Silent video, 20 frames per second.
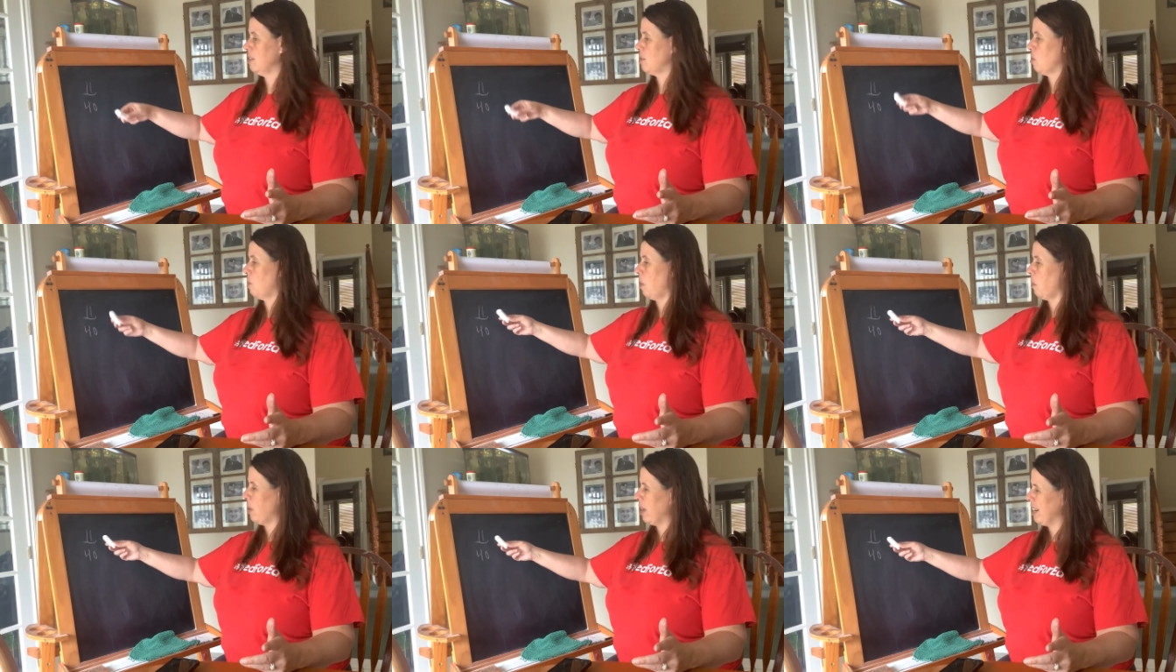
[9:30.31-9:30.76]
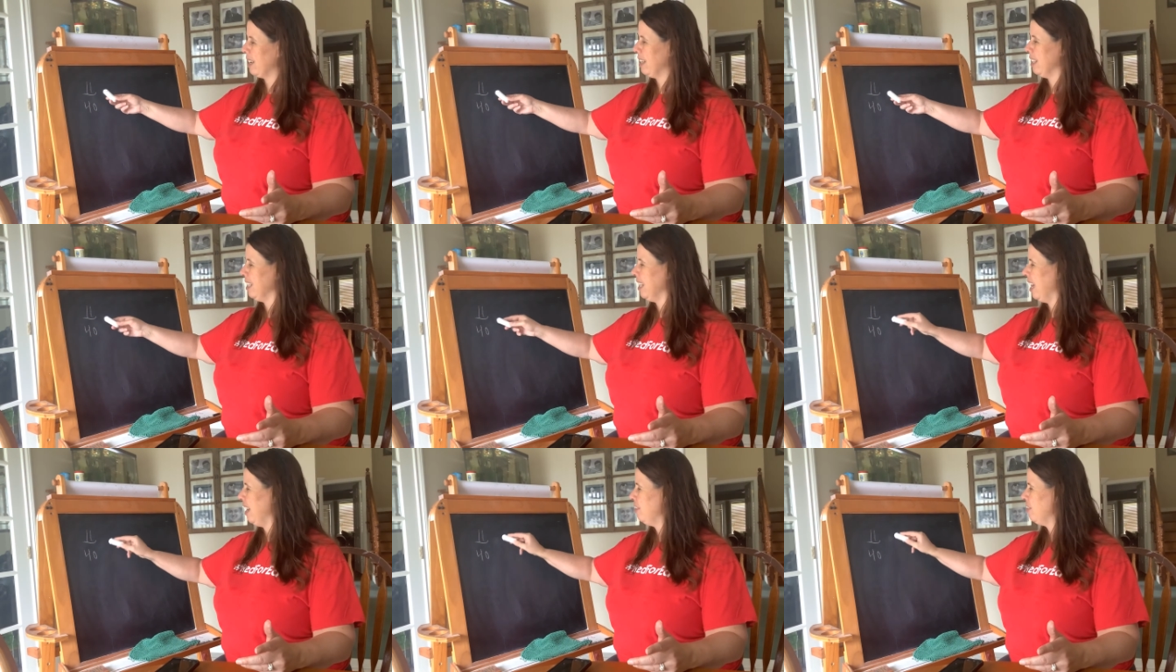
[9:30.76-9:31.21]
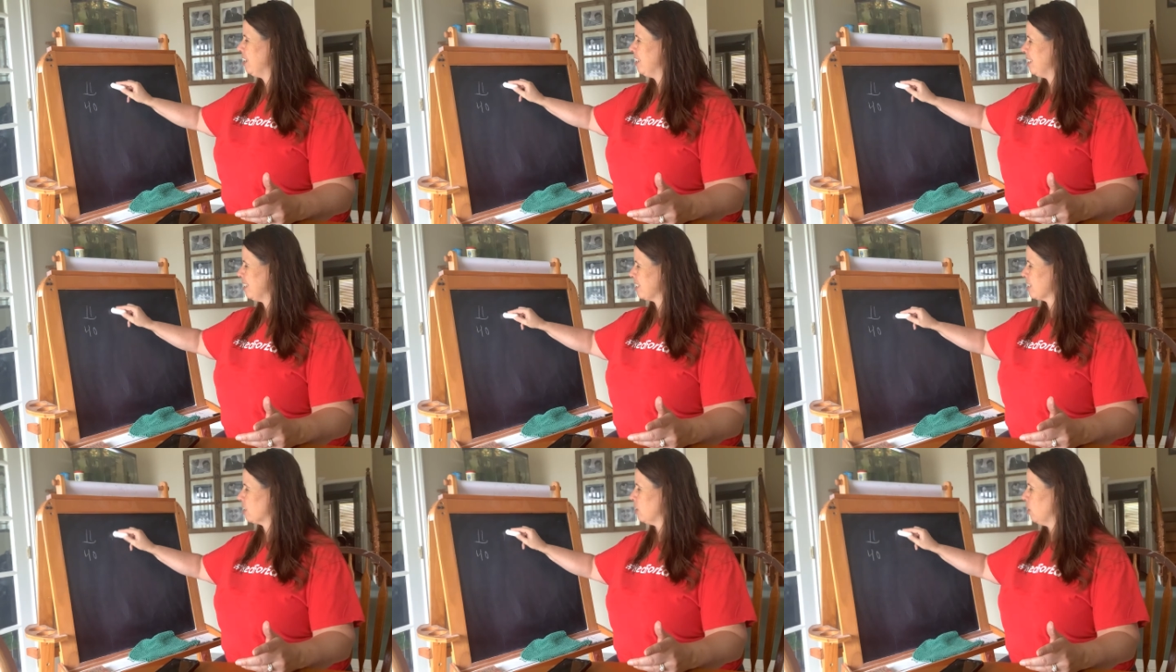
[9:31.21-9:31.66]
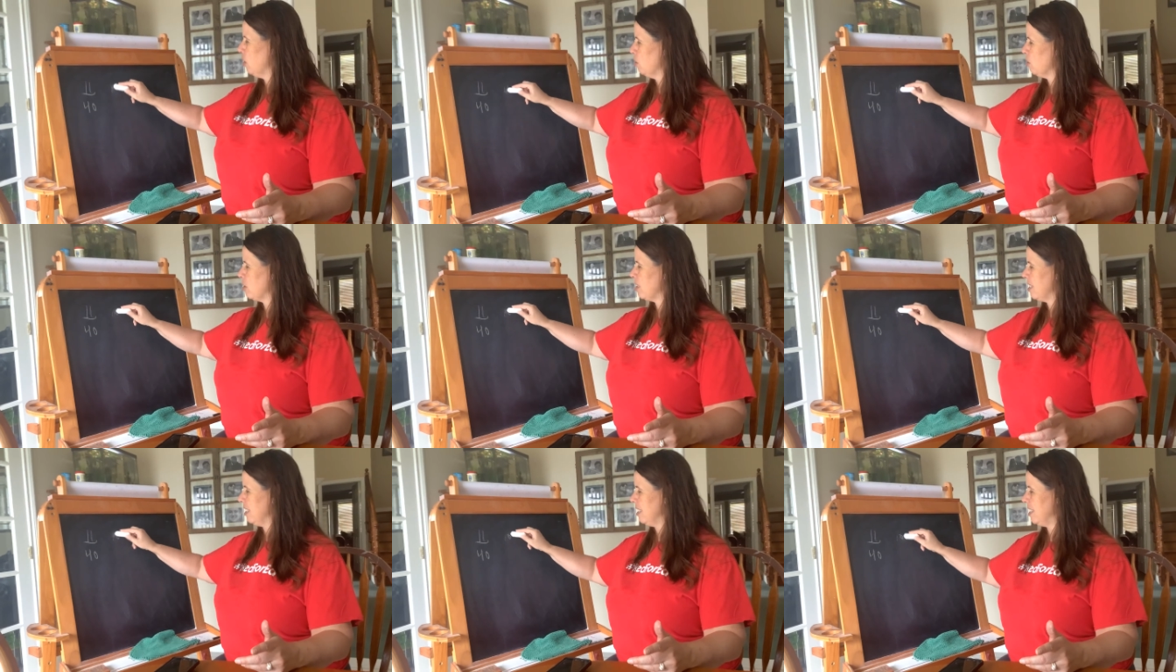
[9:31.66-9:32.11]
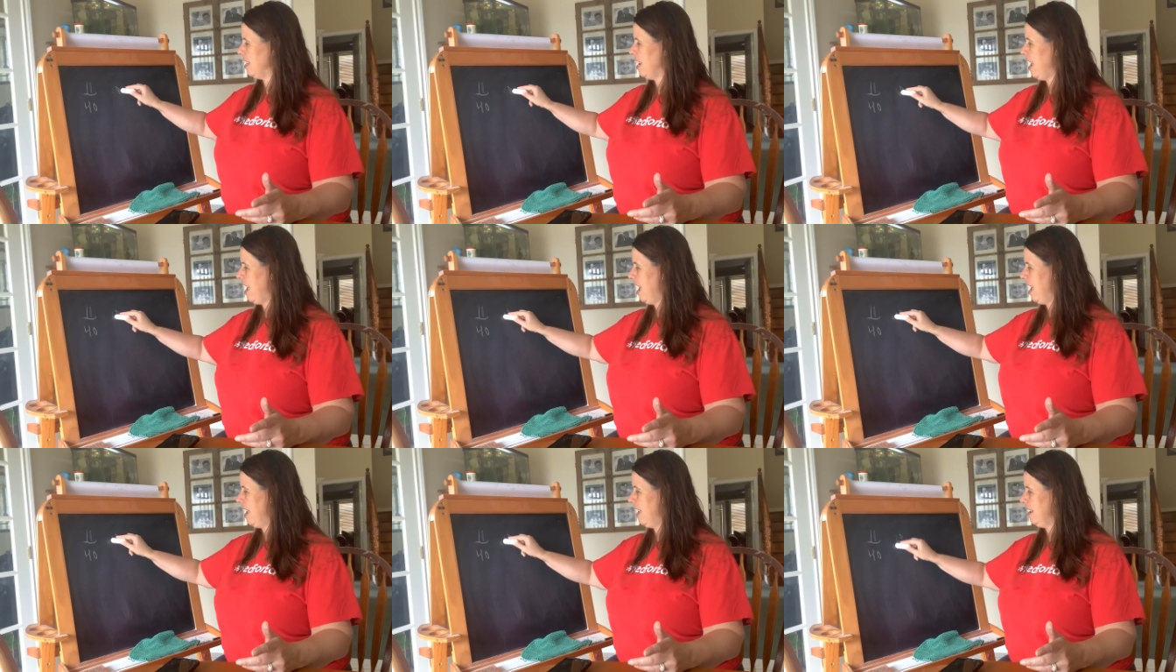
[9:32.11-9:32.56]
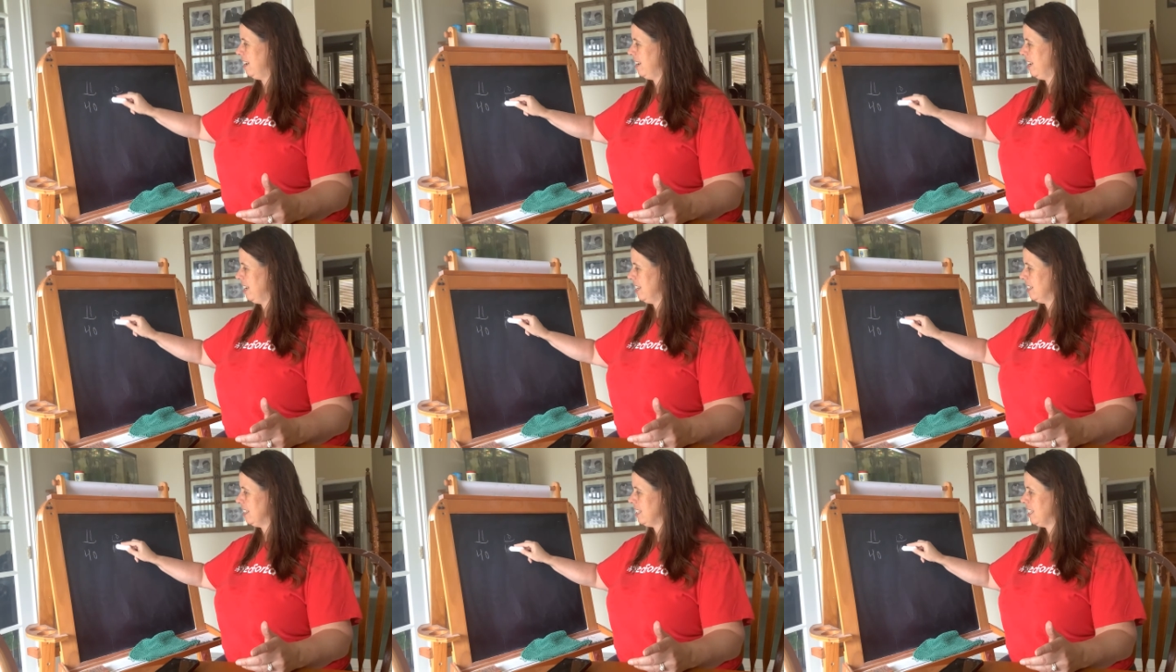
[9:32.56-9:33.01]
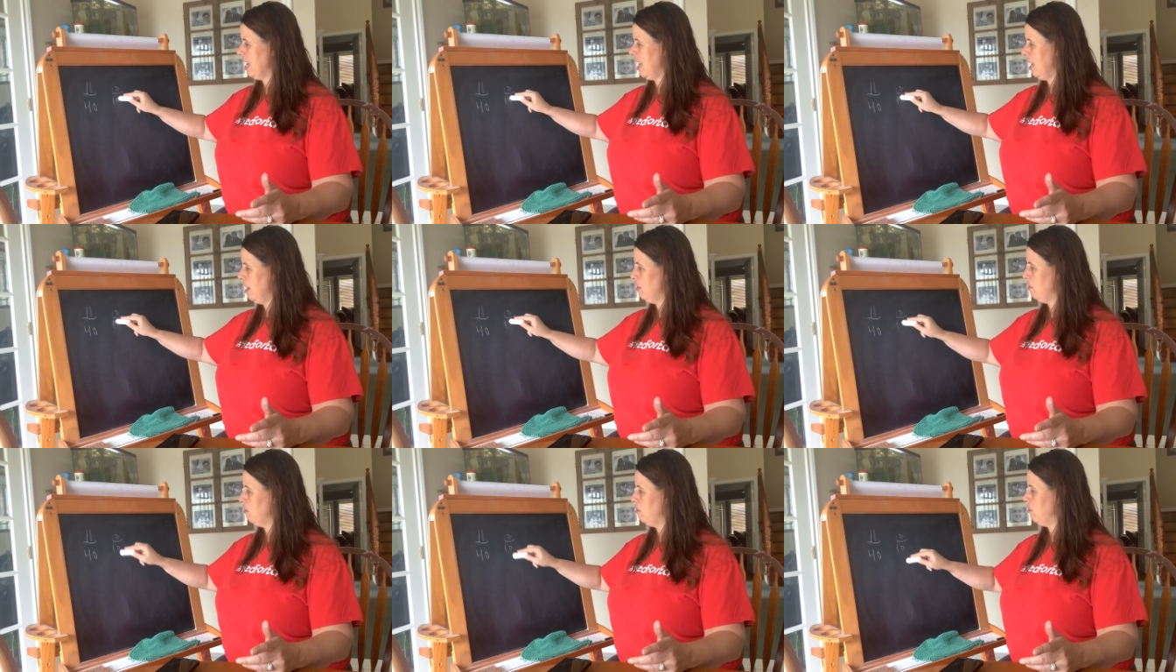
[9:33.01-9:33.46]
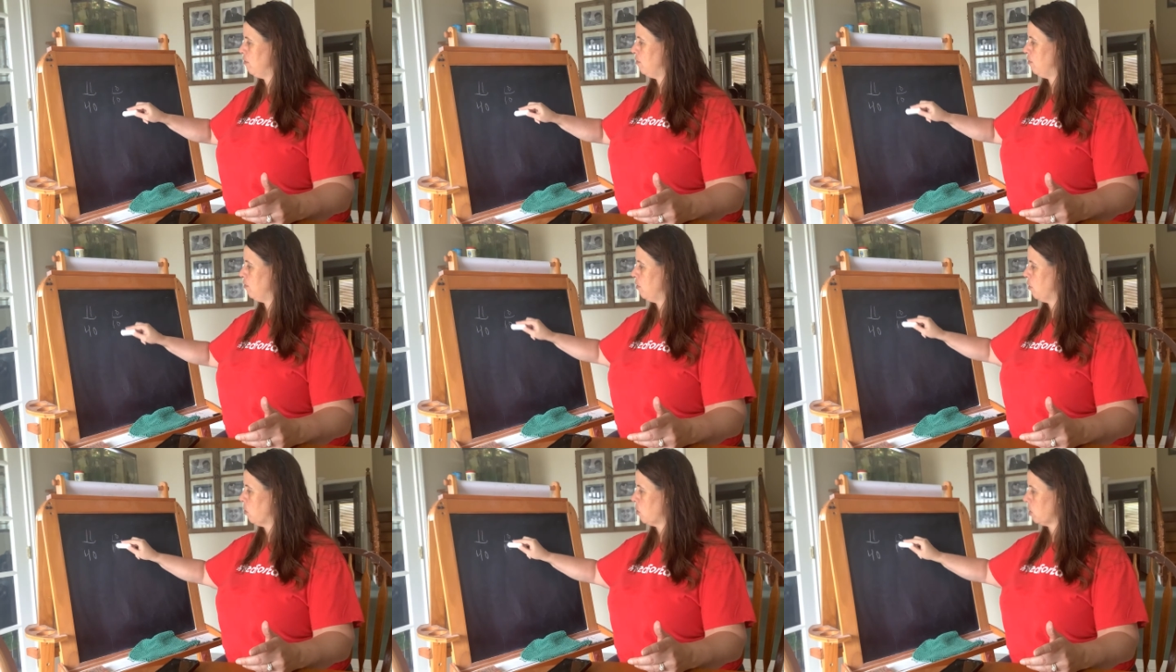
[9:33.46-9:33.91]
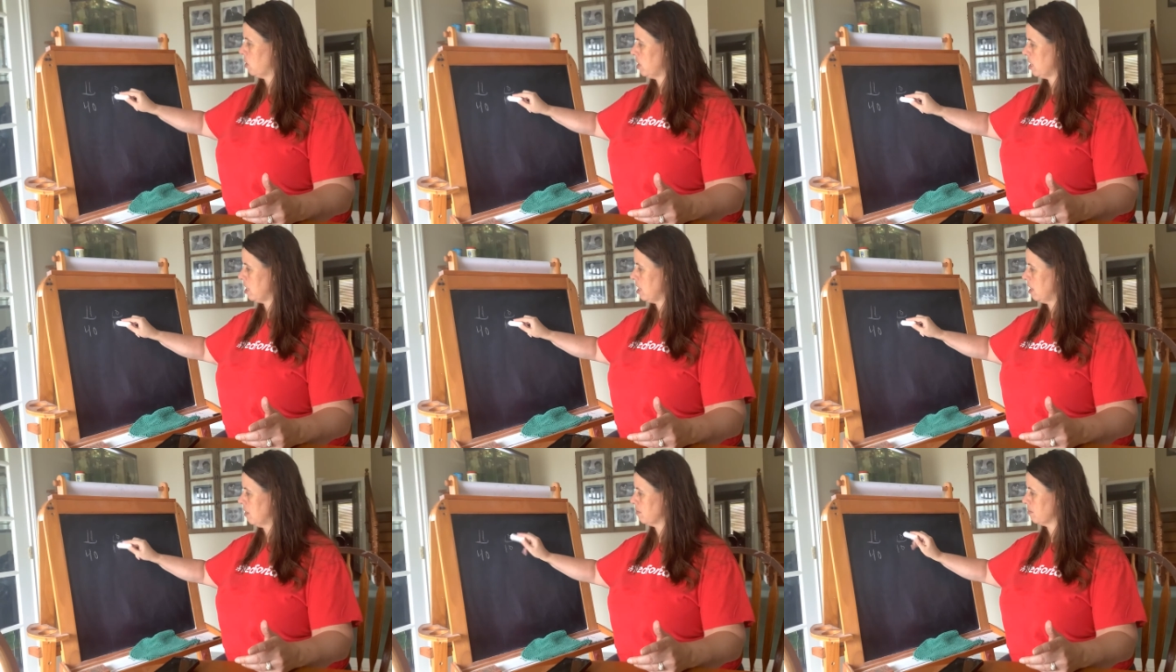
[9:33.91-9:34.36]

So I went 11 is close to 10, and 10/40.